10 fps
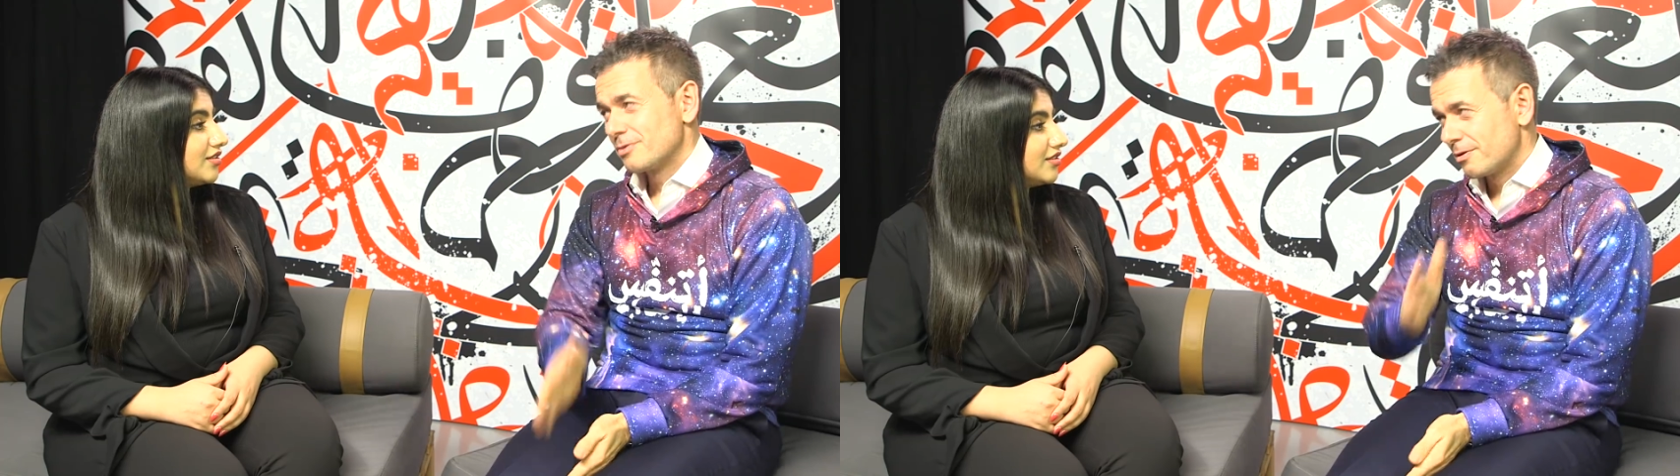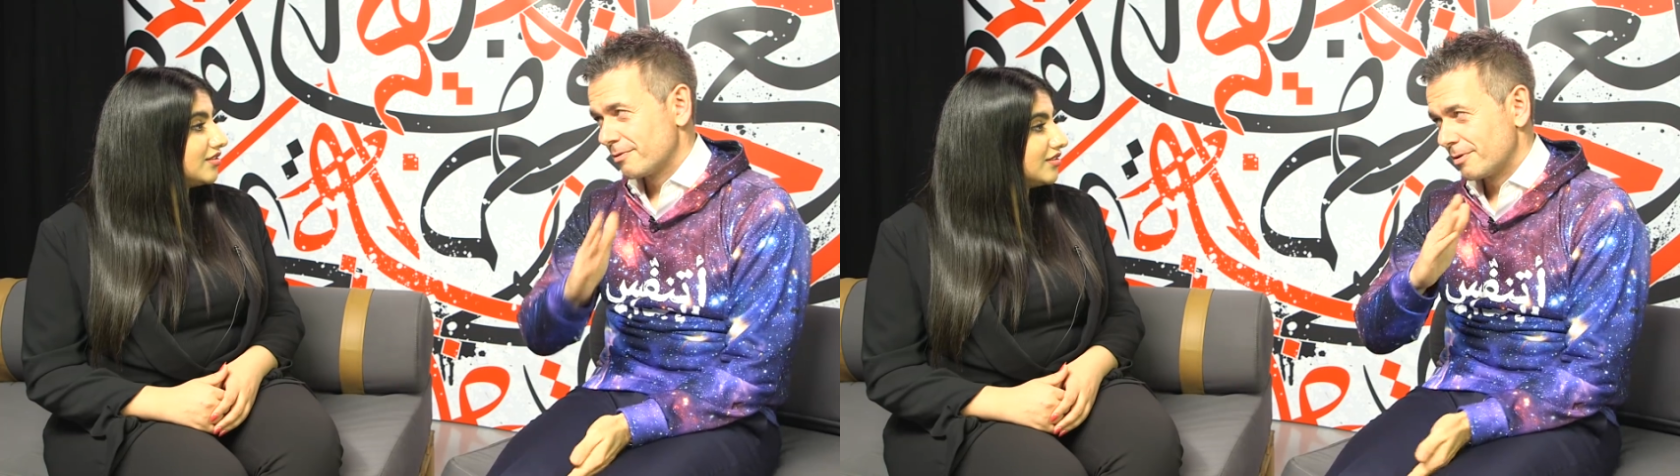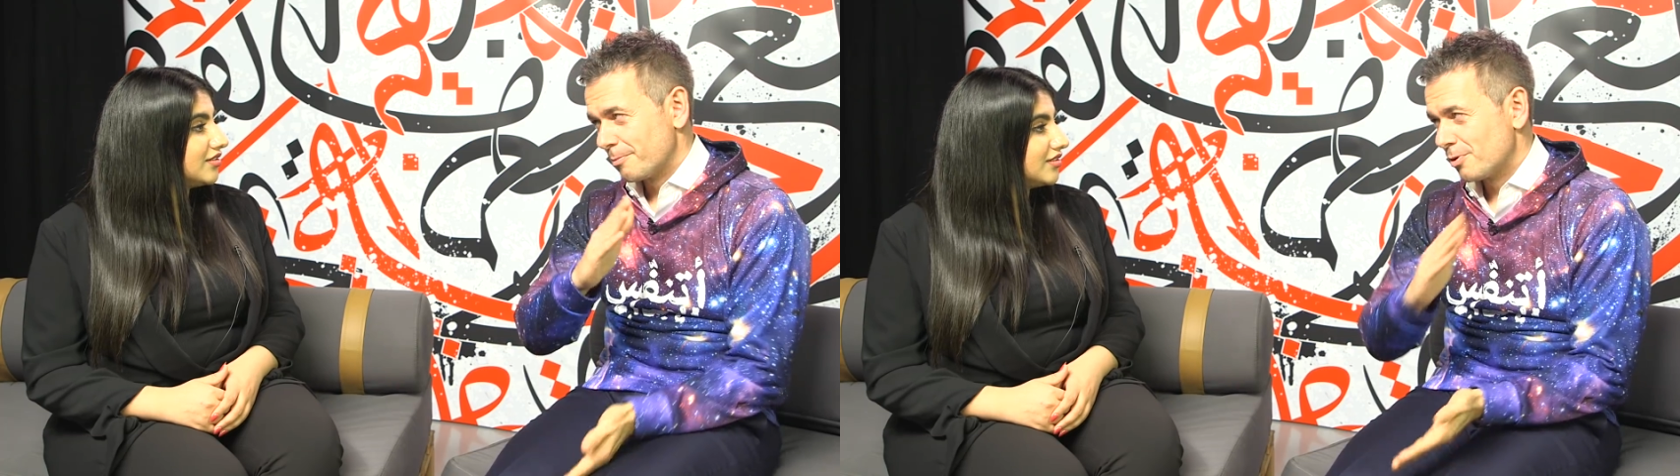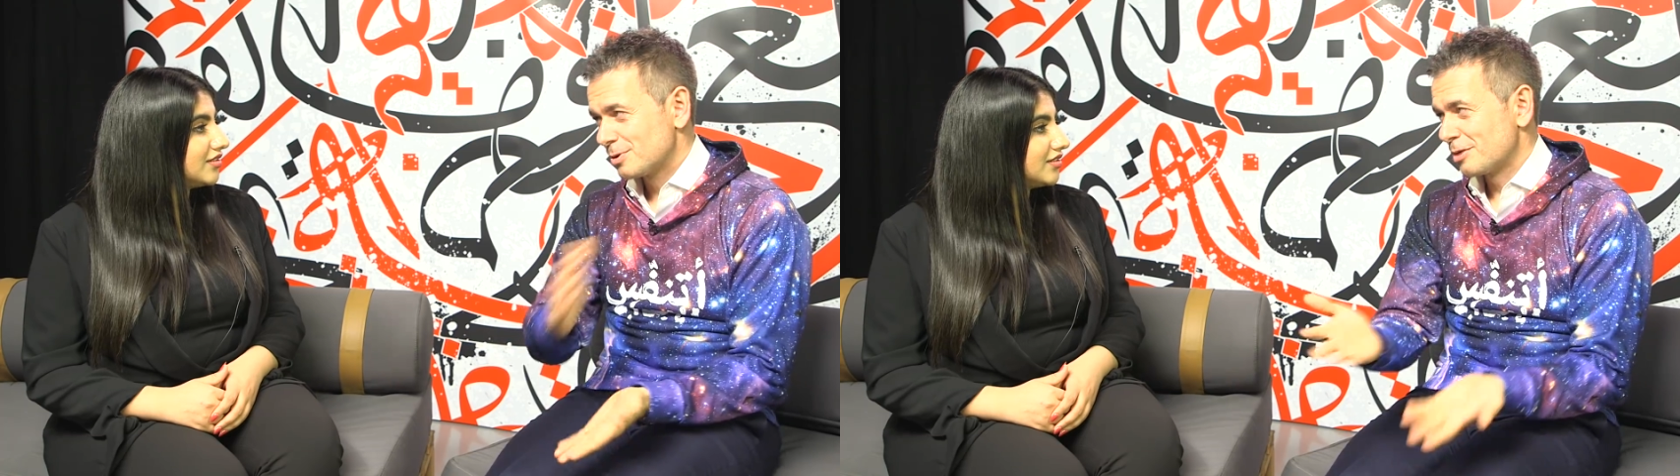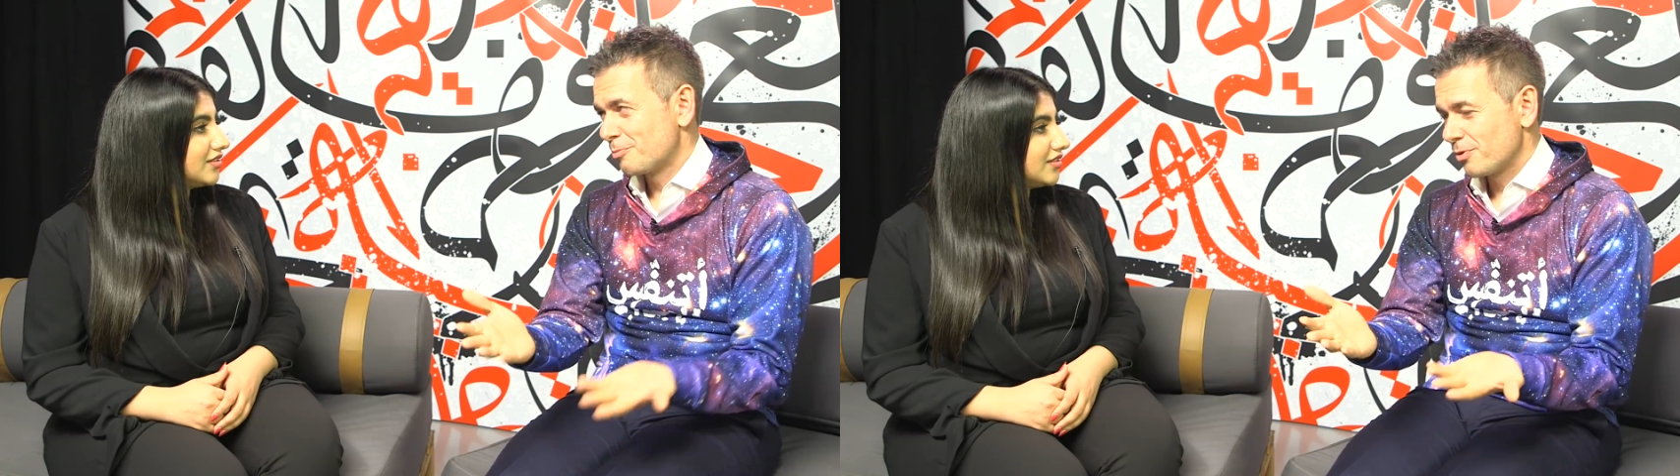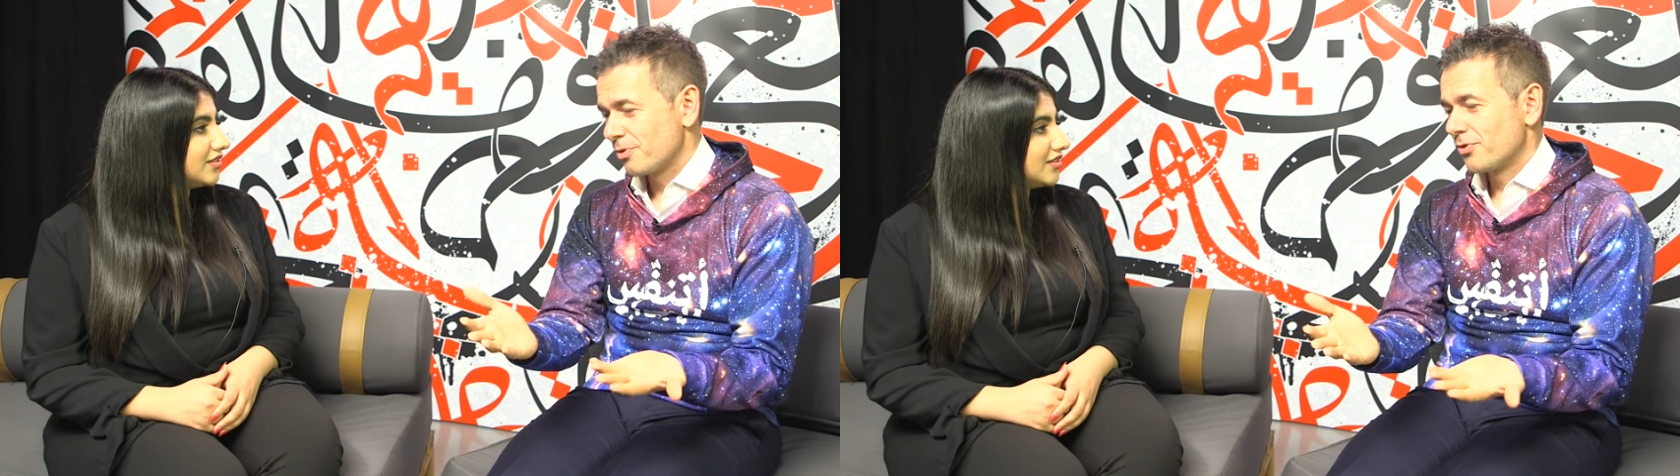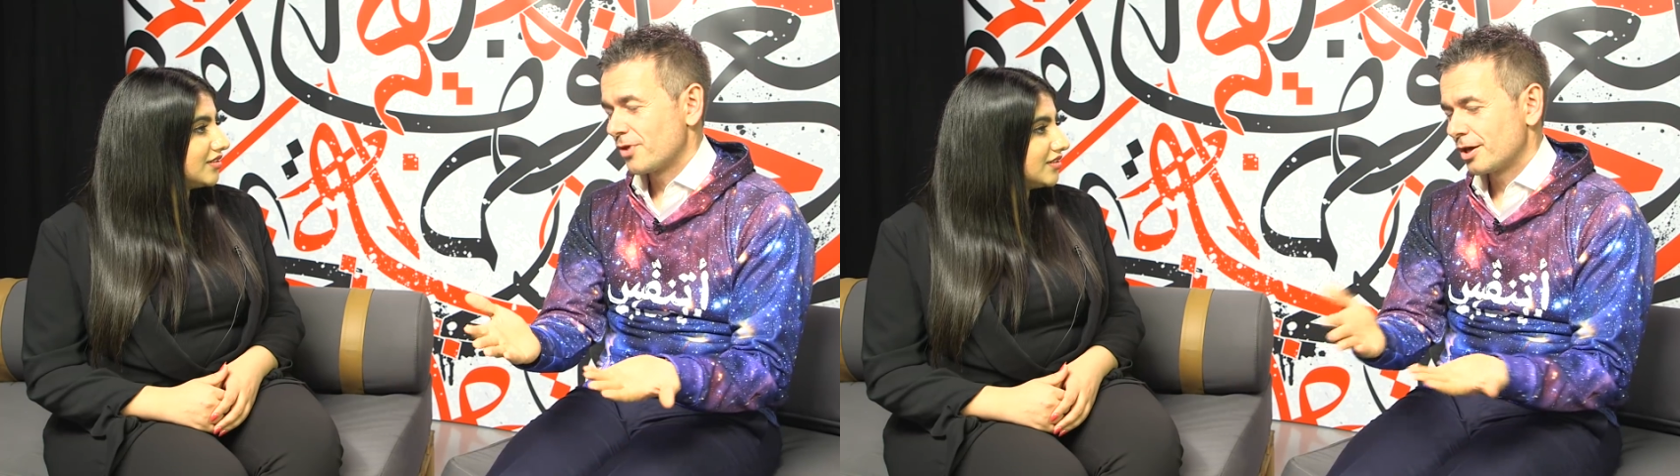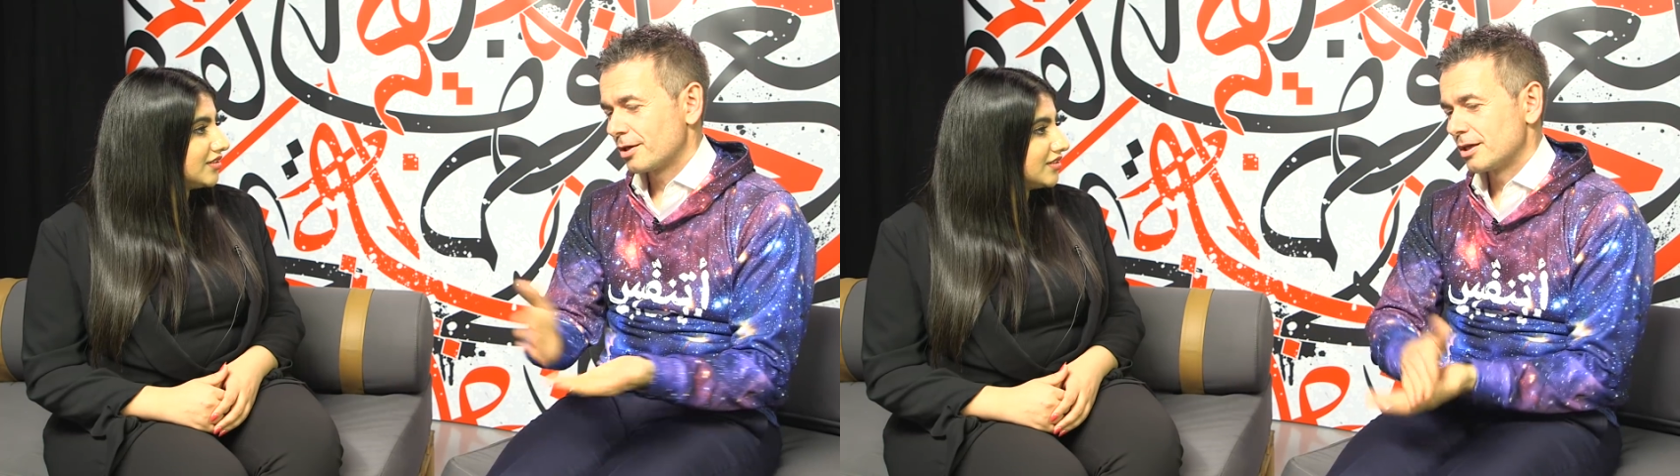So the most important
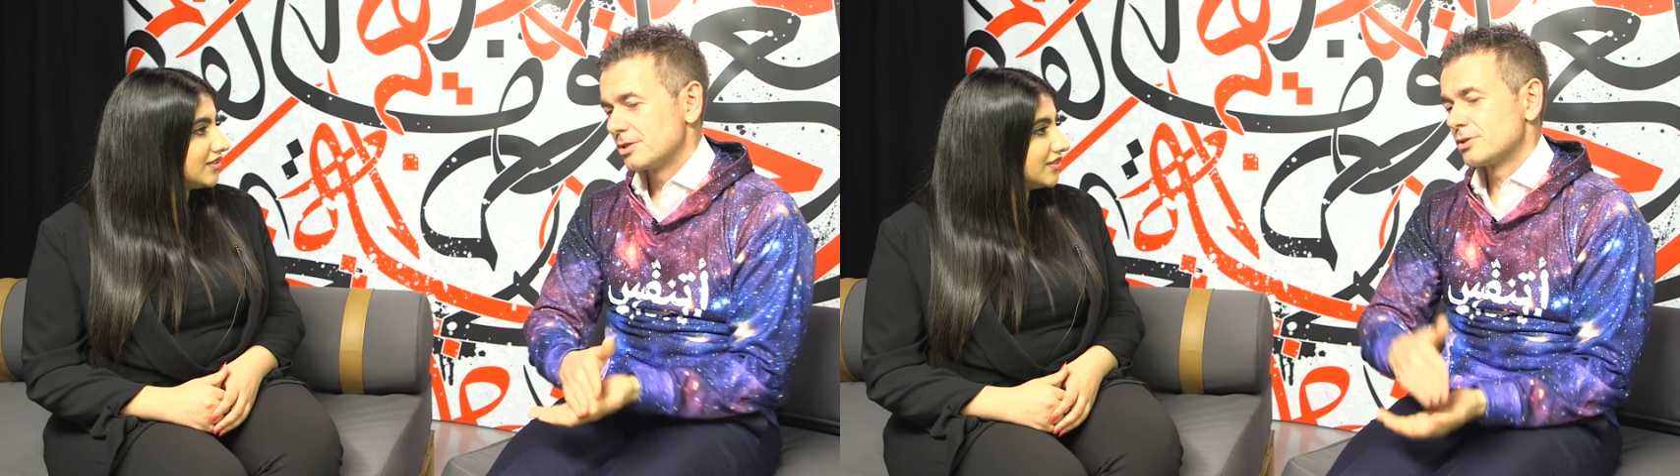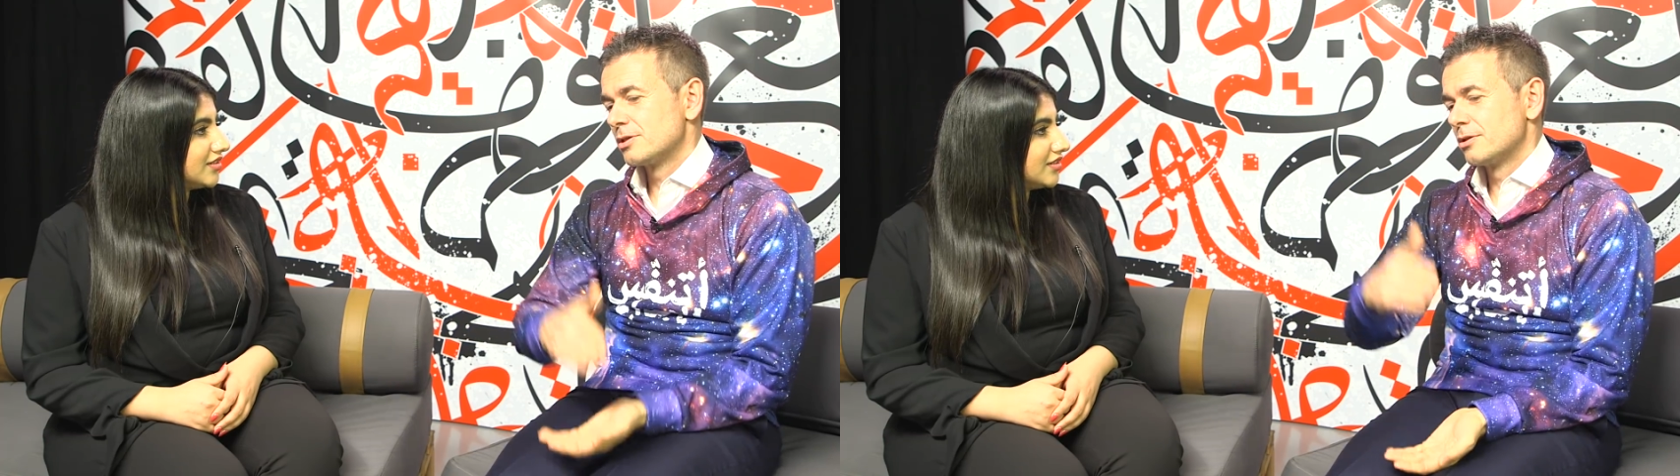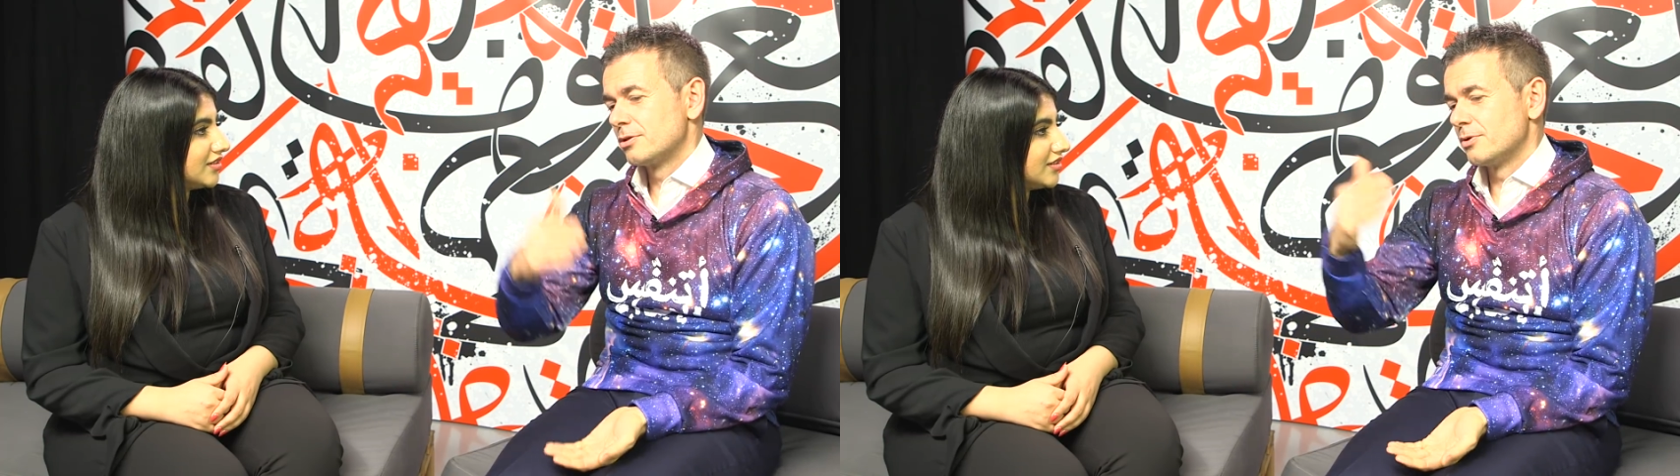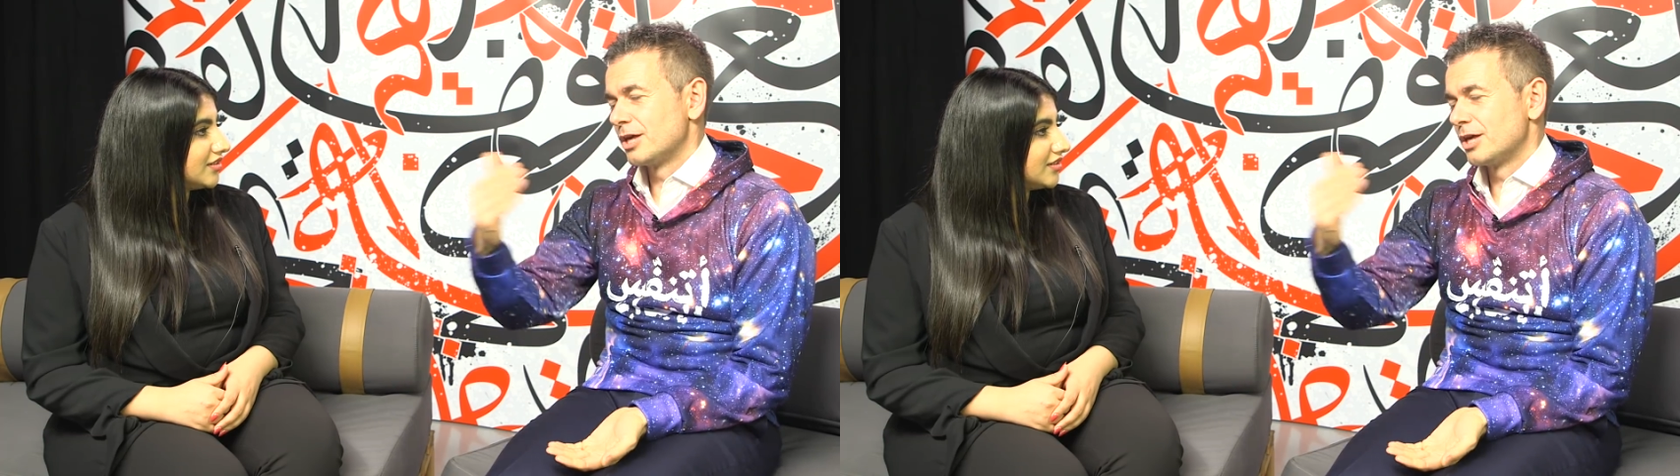thing is to